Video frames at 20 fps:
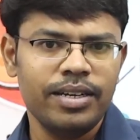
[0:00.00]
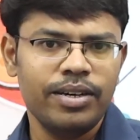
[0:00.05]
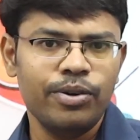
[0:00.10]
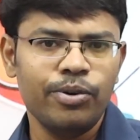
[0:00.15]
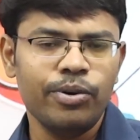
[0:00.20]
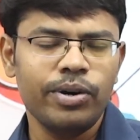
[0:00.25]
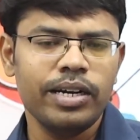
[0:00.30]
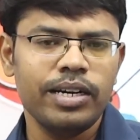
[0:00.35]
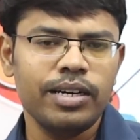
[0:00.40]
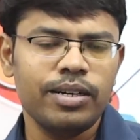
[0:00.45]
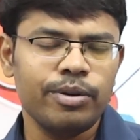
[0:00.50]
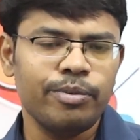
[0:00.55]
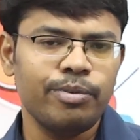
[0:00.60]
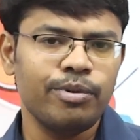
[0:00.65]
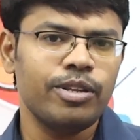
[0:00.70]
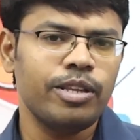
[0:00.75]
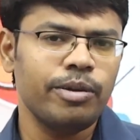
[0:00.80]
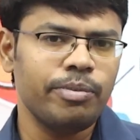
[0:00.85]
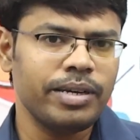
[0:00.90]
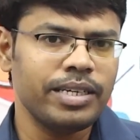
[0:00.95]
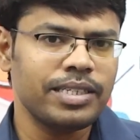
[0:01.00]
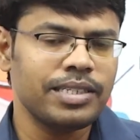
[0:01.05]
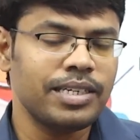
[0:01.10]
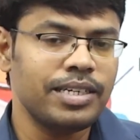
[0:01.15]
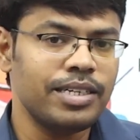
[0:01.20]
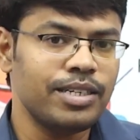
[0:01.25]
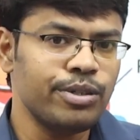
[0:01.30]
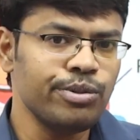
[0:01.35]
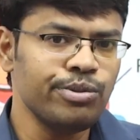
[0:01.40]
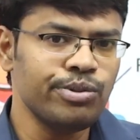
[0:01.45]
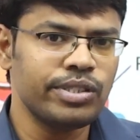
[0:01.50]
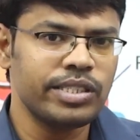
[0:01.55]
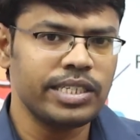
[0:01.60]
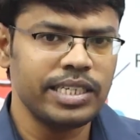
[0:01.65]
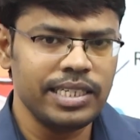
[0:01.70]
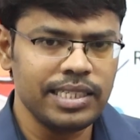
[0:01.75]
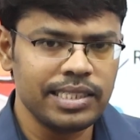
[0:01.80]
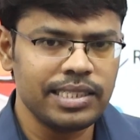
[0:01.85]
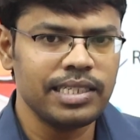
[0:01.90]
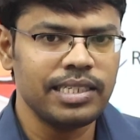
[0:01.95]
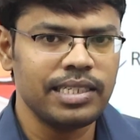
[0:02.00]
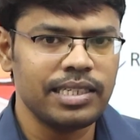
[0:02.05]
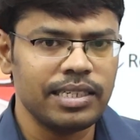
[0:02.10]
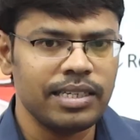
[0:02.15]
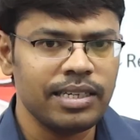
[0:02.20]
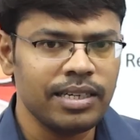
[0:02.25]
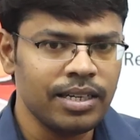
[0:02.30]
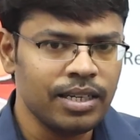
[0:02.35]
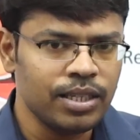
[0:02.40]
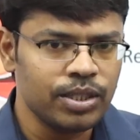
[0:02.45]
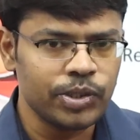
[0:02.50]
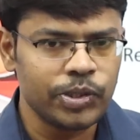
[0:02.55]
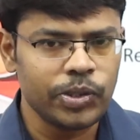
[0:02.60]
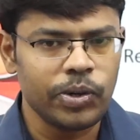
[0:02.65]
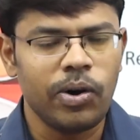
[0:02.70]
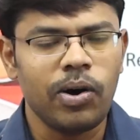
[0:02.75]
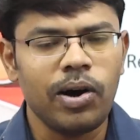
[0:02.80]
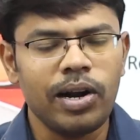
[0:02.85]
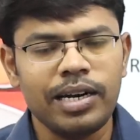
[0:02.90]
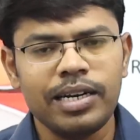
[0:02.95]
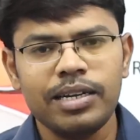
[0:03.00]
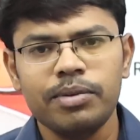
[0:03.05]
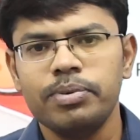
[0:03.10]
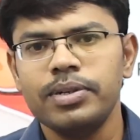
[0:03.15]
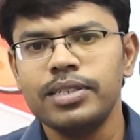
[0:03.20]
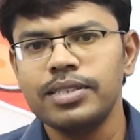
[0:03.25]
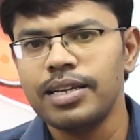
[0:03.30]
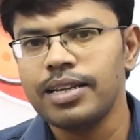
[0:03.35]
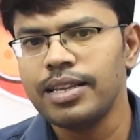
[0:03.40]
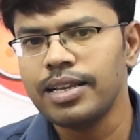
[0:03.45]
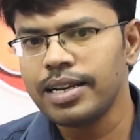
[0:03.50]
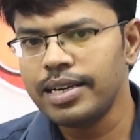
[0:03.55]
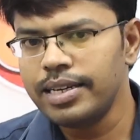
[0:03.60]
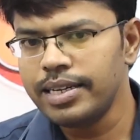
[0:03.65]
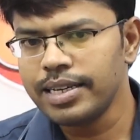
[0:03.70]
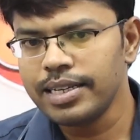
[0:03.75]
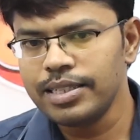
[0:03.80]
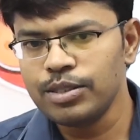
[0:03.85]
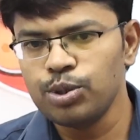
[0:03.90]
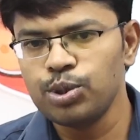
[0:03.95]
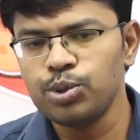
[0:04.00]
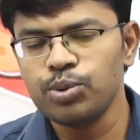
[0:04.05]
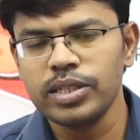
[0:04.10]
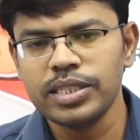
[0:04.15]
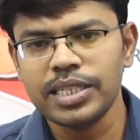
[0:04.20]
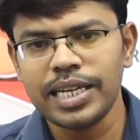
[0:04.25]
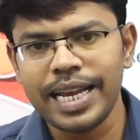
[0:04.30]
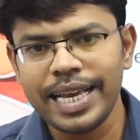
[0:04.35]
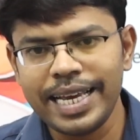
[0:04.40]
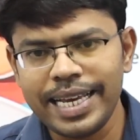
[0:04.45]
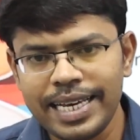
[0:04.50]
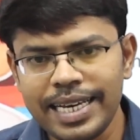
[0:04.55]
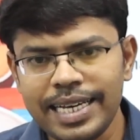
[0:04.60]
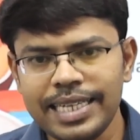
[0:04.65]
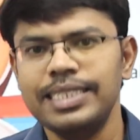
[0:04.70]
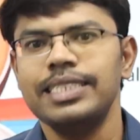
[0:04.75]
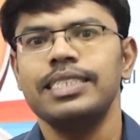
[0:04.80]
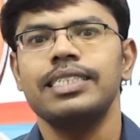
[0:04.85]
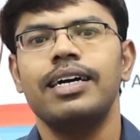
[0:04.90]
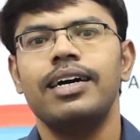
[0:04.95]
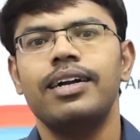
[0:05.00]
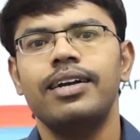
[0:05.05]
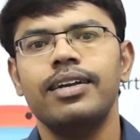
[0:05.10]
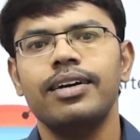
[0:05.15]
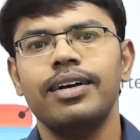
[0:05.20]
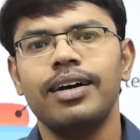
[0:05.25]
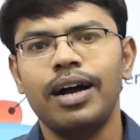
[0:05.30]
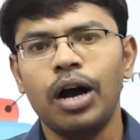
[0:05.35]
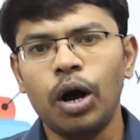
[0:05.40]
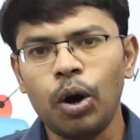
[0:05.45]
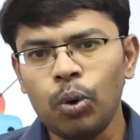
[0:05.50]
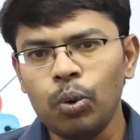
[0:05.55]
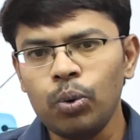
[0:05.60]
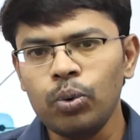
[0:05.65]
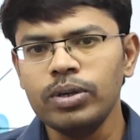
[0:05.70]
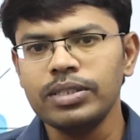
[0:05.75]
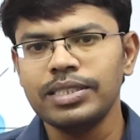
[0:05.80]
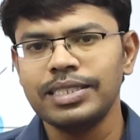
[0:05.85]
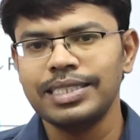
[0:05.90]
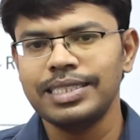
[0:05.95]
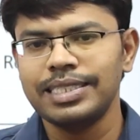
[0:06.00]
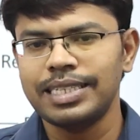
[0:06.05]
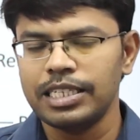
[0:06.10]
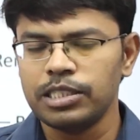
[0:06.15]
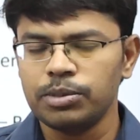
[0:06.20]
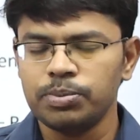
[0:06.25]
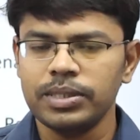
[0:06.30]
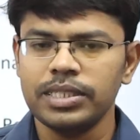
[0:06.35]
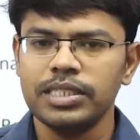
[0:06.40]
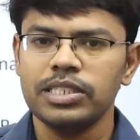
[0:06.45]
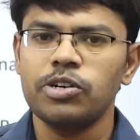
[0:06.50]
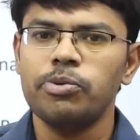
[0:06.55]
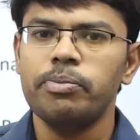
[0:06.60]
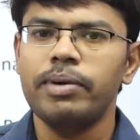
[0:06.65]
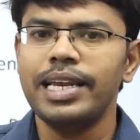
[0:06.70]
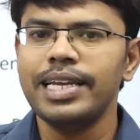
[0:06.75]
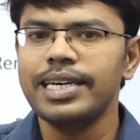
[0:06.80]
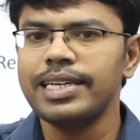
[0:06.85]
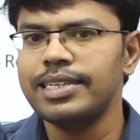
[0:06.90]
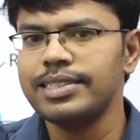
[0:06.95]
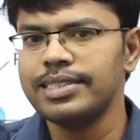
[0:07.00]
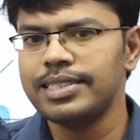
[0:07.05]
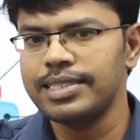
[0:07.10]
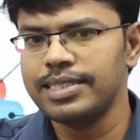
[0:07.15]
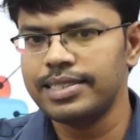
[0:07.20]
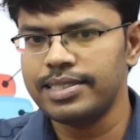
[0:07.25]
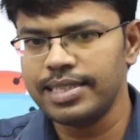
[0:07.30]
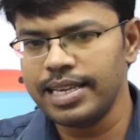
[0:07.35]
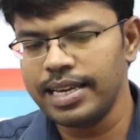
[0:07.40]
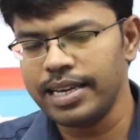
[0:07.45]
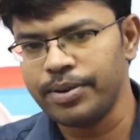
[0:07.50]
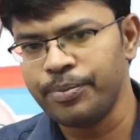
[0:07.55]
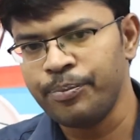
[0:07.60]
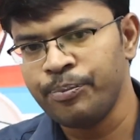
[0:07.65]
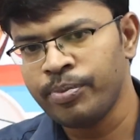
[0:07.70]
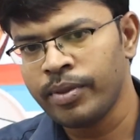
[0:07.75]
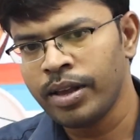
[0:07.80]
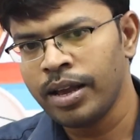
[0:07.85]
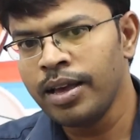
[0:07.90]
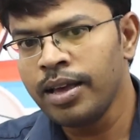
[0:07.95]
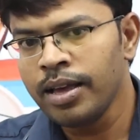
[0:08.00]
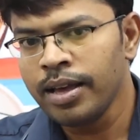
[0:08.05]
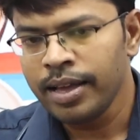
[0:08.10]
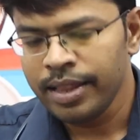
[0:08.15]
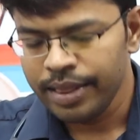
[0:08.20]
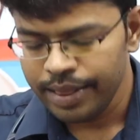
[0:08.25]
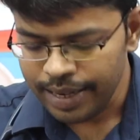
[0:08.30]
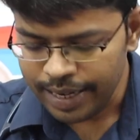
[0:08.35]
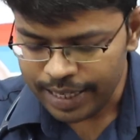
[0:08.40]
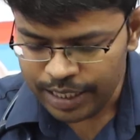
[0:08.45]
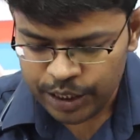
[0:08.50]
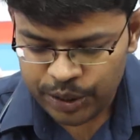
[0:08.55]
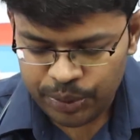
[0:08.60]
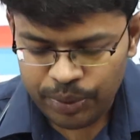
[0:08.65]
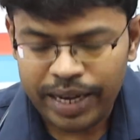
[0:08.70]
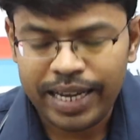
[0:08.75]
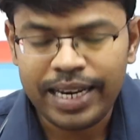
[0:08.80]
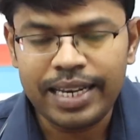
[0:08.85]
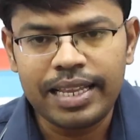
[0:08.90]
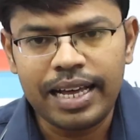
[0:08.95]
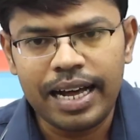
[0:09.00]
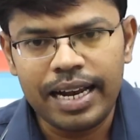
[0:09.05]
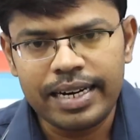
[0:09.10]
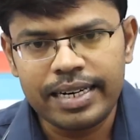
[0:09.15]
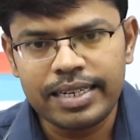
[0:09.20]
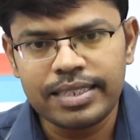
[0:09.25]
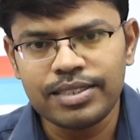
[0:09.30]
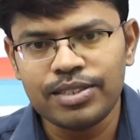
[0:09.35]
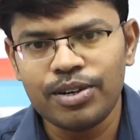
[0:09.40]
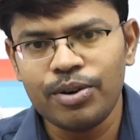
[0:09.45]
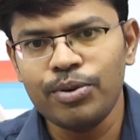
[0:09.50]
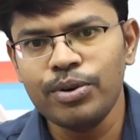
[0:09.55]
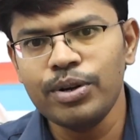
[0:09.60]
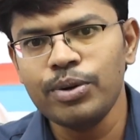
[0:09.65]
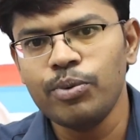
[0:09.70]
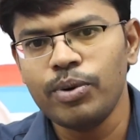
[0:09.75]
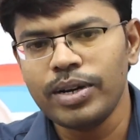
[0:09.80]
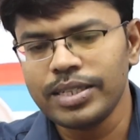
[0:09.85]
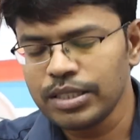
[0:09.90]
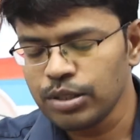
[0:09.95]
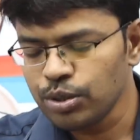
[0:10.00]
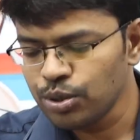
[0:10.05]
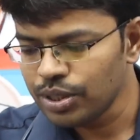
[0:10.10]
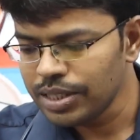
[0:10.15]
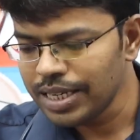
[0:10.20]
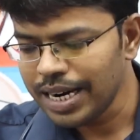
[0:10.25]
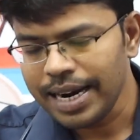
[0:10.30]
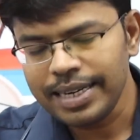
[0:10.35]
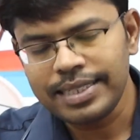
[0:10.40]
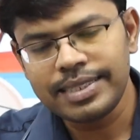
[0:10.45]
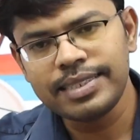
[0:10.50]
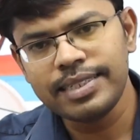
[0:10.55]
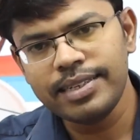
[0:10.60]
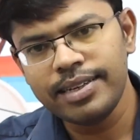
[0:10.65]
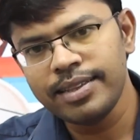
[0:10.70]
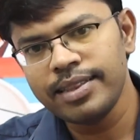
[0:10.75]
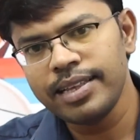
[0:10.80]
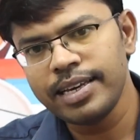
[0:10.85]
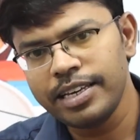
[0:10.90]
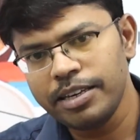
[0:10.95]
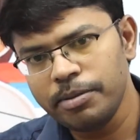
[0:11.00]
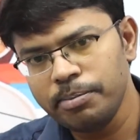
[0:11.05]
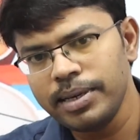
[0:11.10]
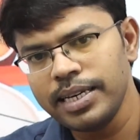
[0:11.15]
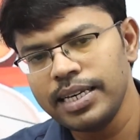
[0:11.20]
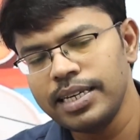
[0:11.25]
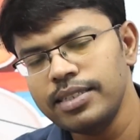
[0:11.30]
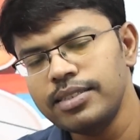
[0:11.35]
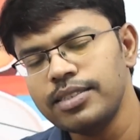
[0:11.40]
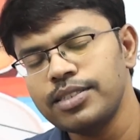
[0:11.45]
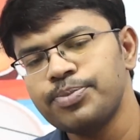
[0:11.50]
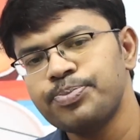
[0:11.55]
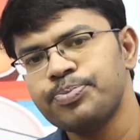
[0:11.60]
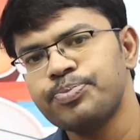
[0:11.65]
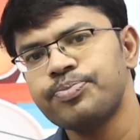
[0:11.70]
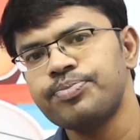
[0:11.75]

No need to put the patient into CECT. So all depends on the clinical situation, age, and how suspicion of malignancy is there. That is why in the ultrasound, once you start seeing the image,